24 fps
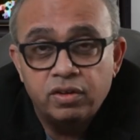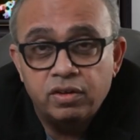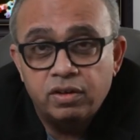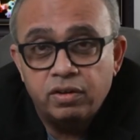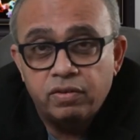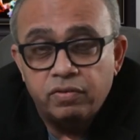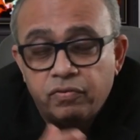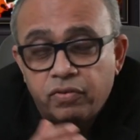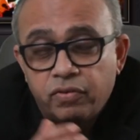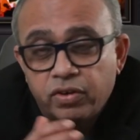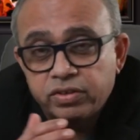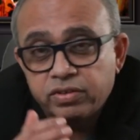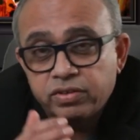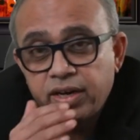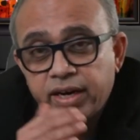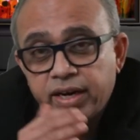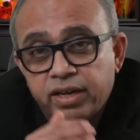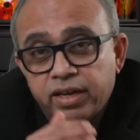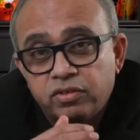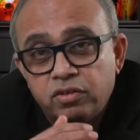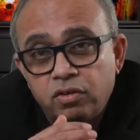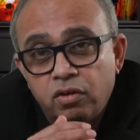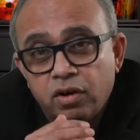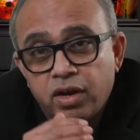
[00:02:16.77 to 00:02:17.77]
First, let
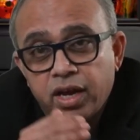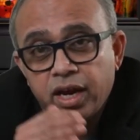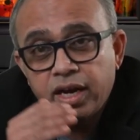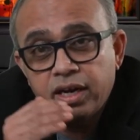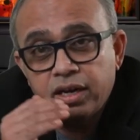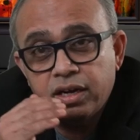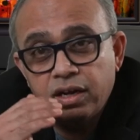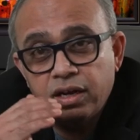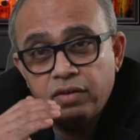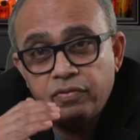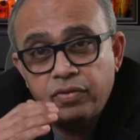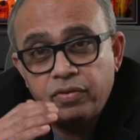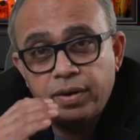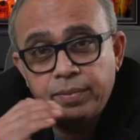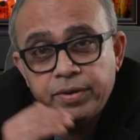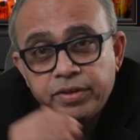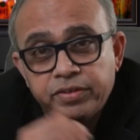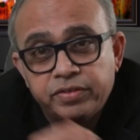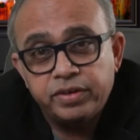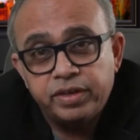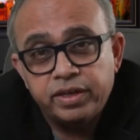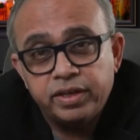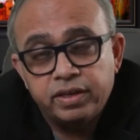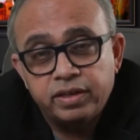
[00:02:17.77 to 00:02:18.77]
us look at uh,
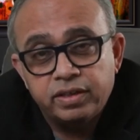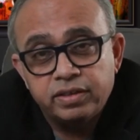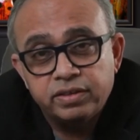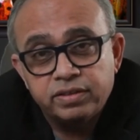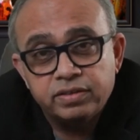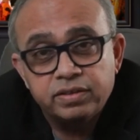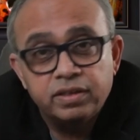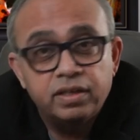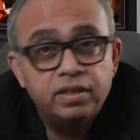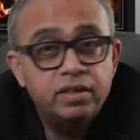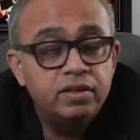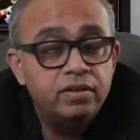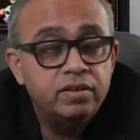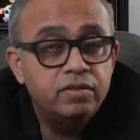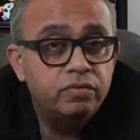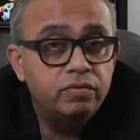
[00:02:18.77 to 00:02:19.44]
pharmaceuticals, which